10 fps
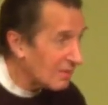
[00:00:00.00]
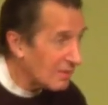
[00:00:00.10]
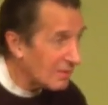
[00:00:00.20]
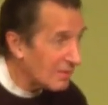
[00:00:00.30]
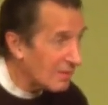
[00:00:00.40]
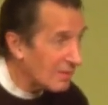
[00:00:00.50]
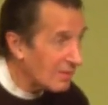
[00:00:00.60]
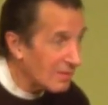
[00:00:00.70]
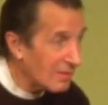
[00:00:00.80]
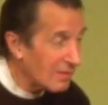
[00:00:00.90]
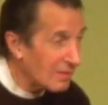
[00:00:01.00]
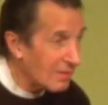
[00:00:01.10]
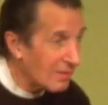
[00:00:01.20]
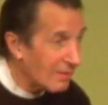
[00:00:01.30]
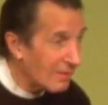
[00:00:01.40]

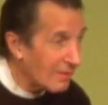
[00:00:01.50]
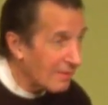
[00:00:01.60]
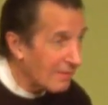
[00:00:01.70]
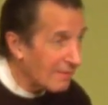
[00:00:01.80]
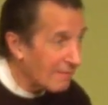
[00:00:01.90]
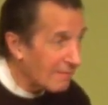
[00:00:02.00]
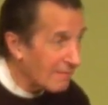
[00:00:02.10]
[no speech]